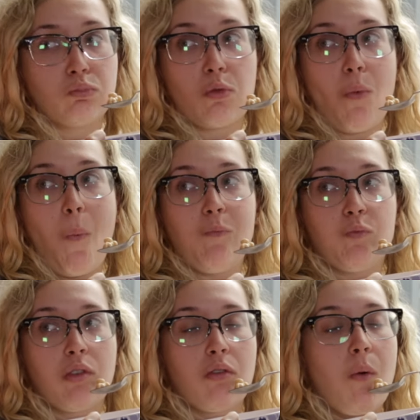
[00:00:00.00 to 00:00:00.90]
a bumble
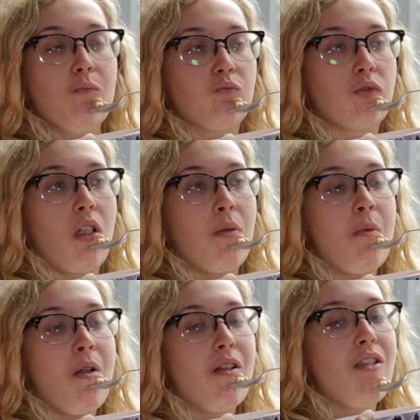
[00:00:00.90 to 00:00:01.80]
opening liner? Good
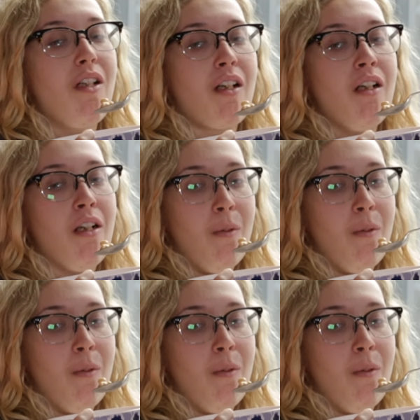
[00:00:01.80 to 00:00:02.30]
morning.